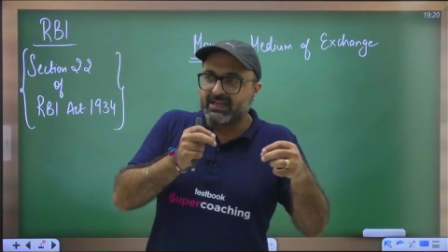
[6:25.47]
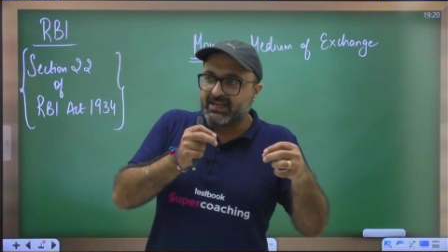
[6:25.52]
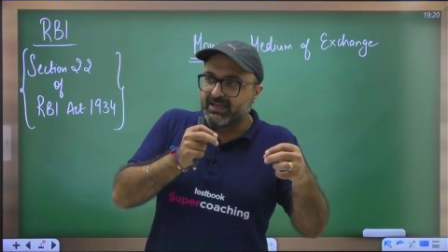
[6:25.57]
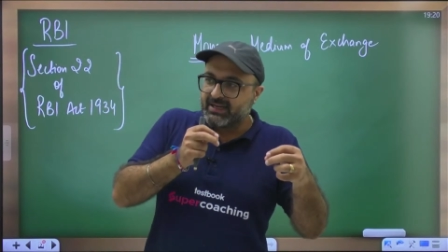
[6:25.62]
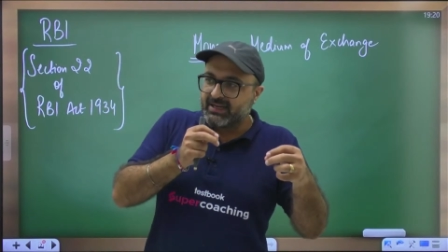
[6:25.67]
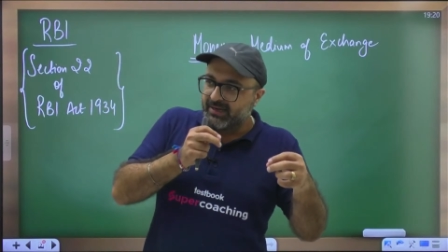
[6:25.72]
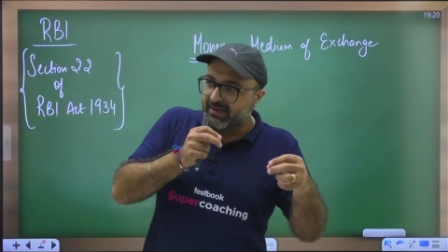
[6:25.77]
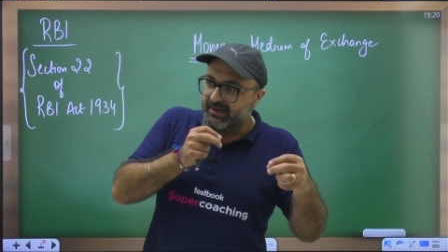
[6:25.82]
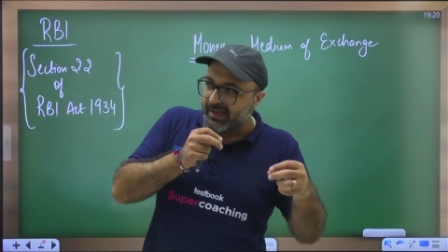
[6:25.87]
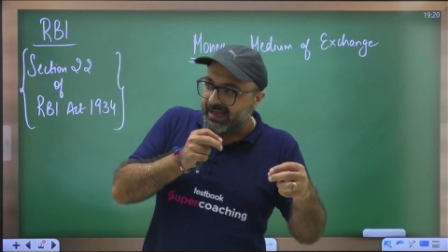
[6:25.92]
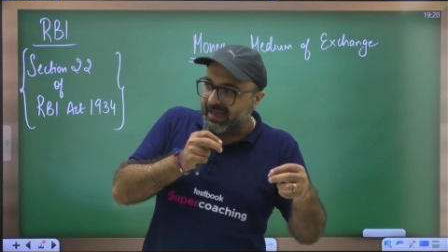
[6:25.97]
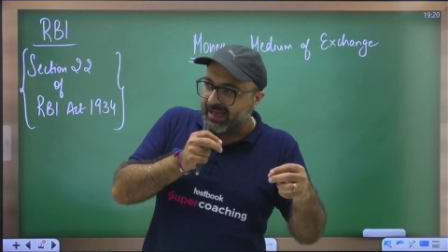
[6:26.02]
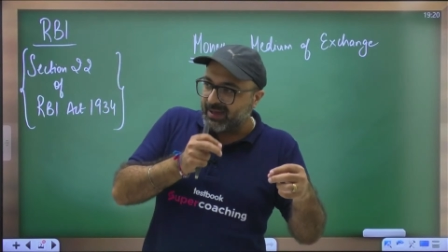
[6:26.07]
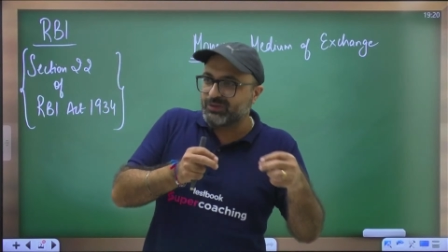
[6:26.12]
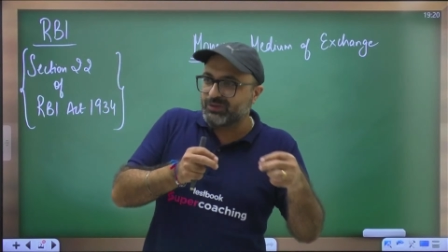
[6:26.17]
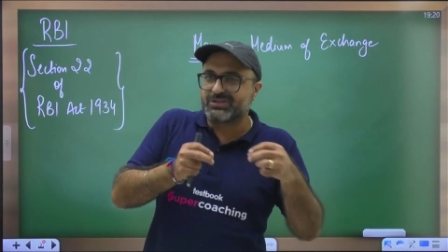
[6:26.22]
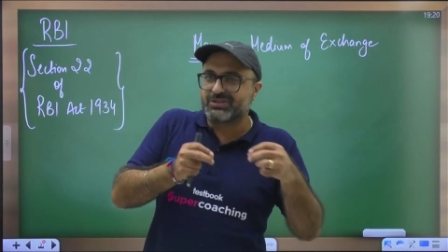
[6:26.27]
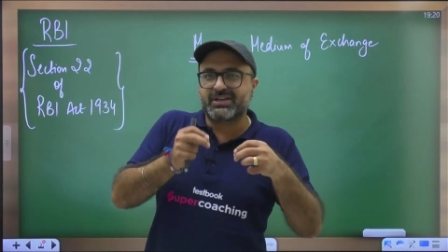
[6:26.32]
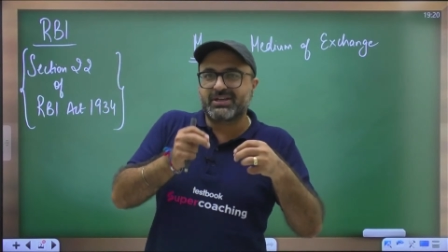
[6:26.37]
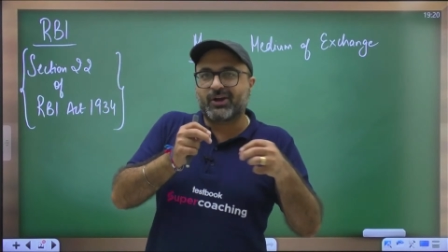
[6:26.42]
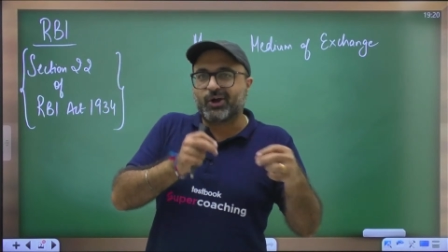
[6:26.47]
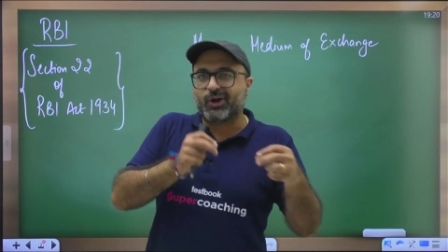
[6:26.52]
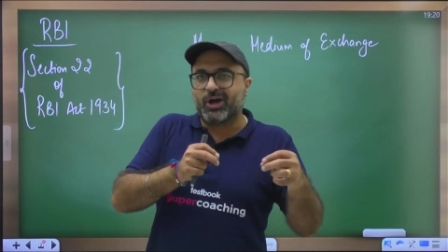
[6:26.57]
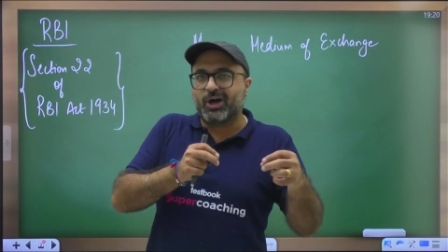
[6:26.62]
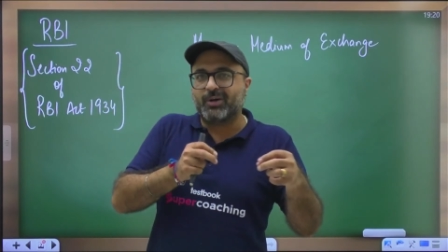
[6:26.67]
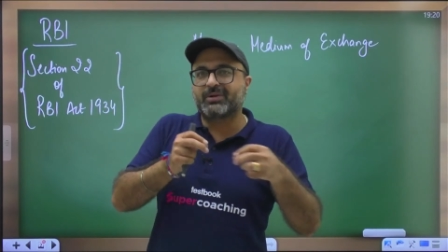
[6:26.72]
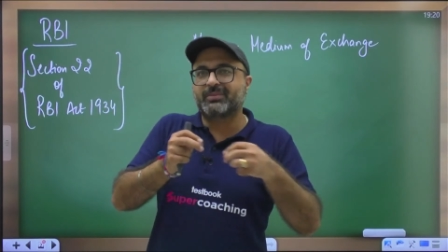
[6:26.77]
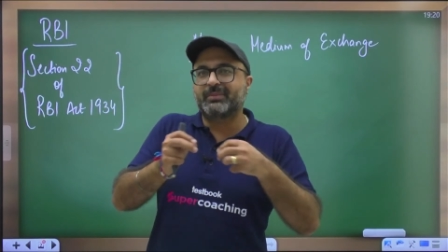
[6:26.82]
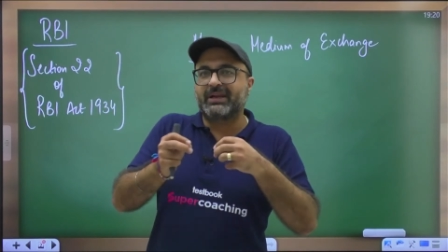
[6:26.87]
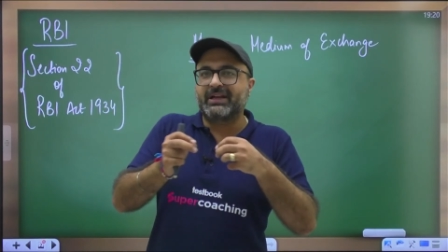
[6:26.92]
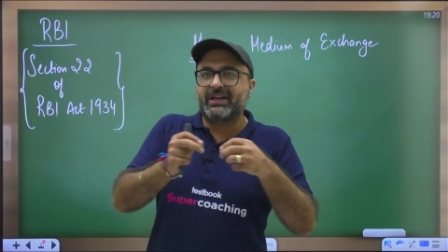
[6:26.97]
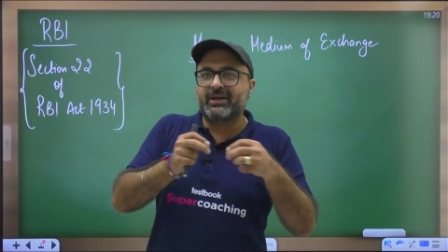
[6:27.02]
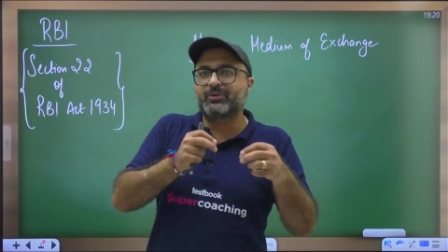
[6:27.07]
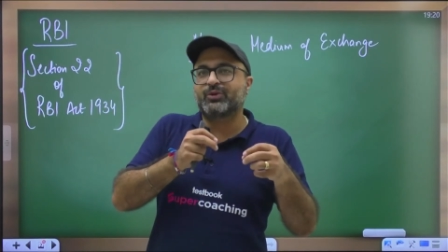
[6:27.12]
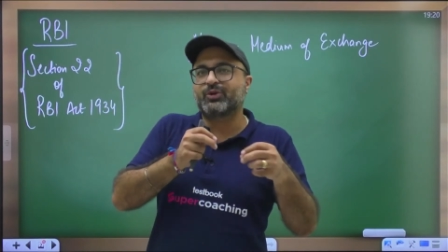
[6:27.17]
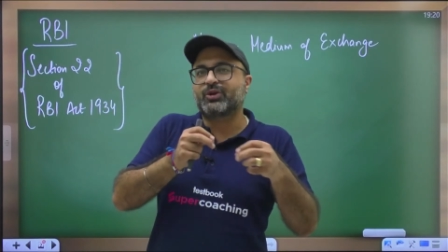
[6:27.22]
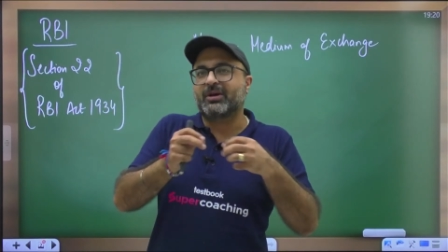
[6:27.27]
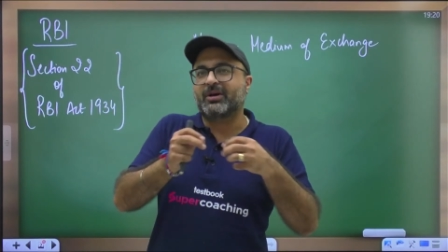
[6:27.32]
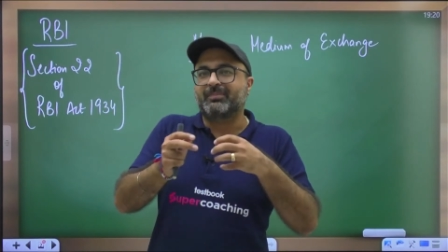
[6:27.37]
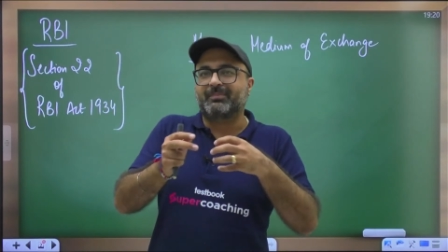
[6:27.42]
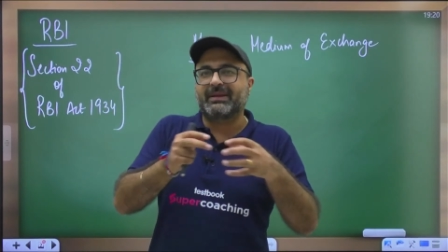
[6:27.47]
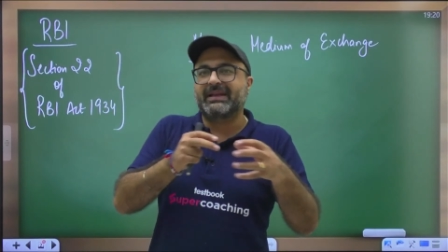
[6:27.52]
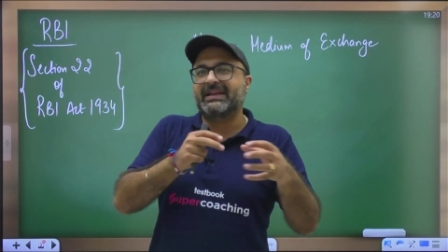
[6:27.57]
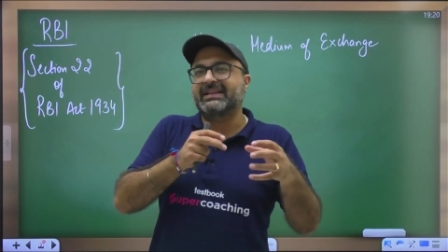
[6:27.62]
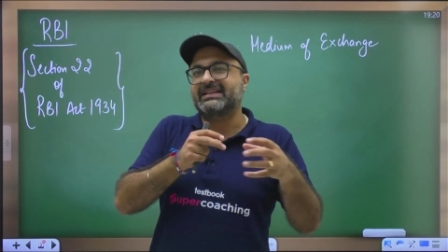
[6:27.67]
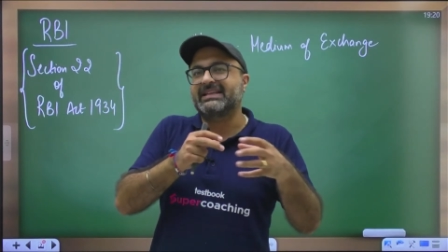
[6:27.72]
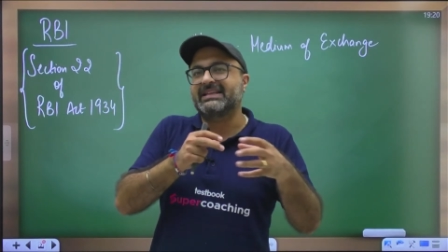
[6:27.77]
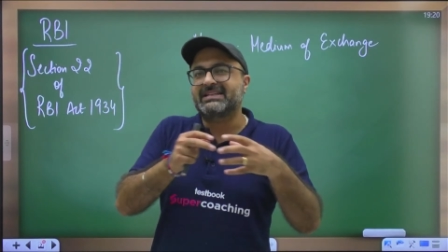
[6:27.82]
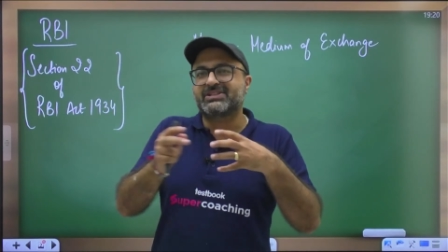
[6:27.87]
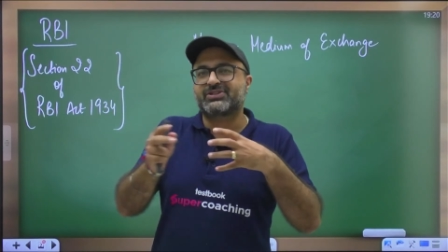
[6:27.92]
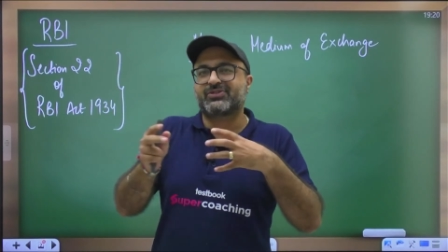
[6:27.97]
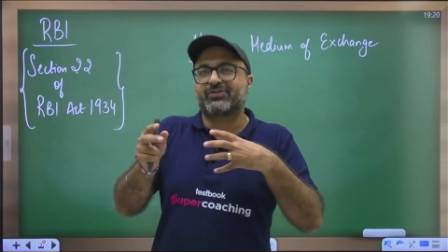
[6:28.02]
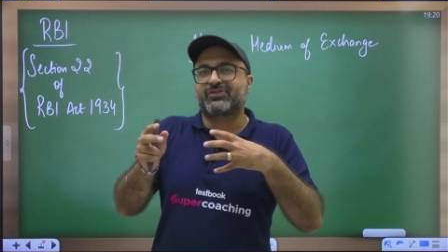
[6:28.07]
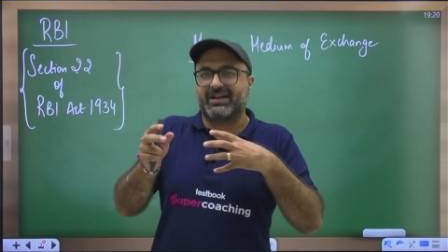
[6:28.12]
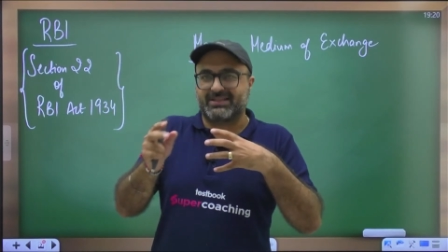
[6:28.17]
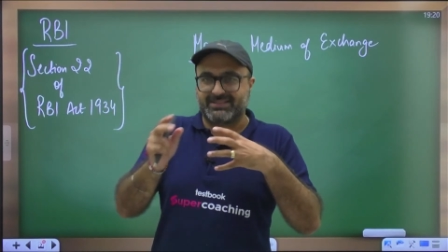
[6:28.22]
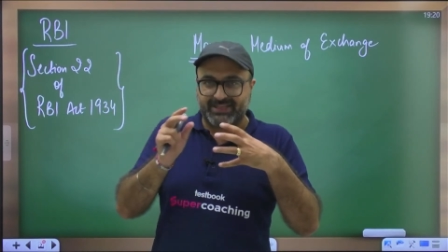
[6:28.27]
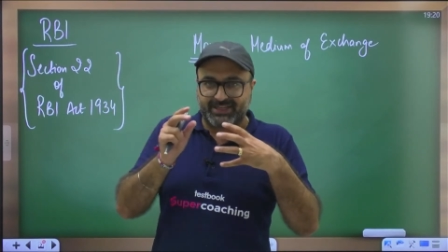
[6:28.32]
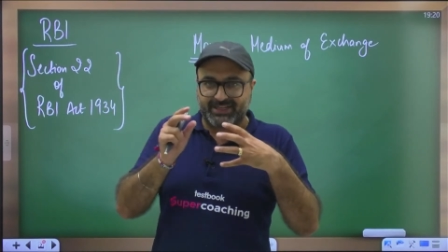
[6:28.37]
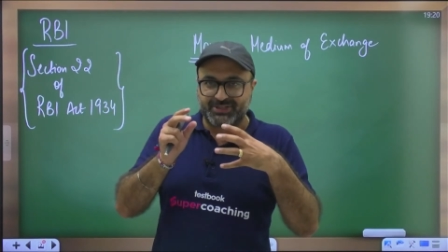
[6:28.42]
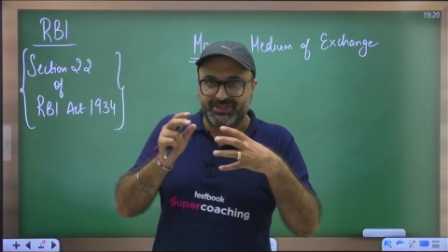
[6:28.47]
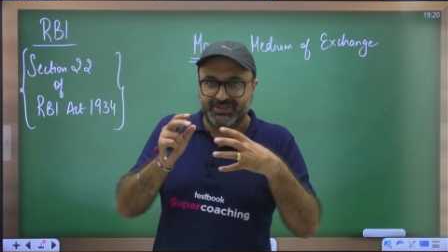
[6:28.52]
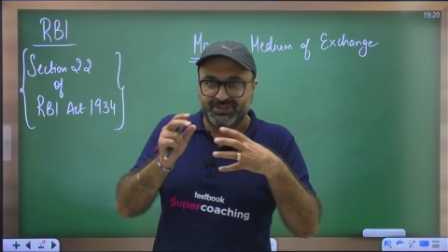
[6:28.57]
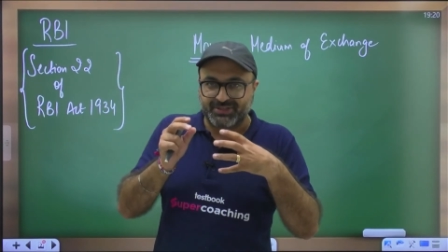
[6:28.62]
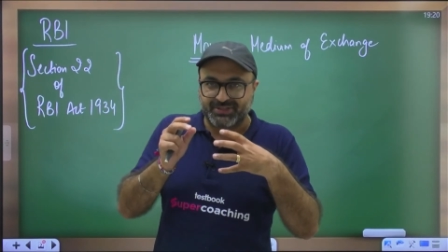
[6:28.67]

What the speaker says: I would say, a common medium to complete these transactions.